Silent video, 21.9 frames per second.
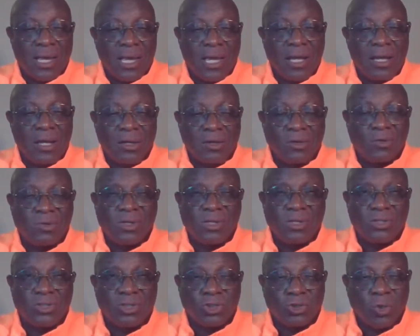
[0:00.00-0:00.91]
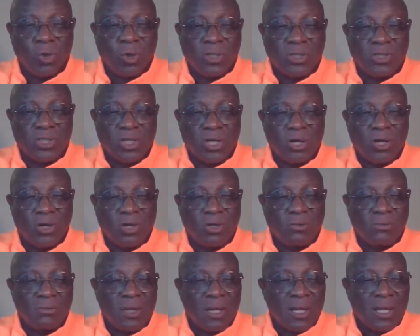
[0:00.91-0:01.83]
including
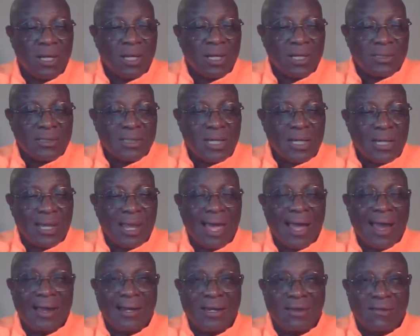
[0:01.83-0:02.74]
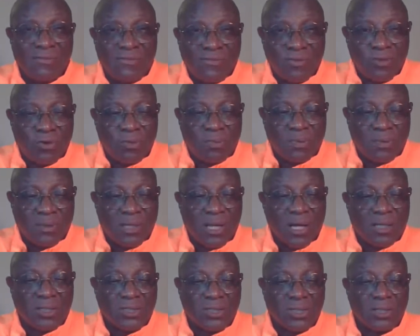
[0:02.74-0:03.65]
short-term decline in food
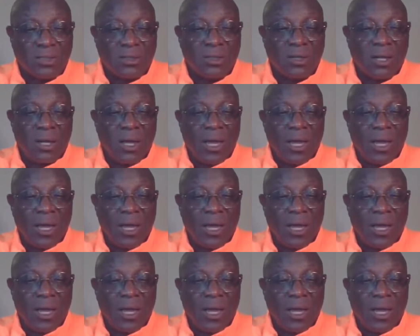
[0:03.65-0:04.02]
production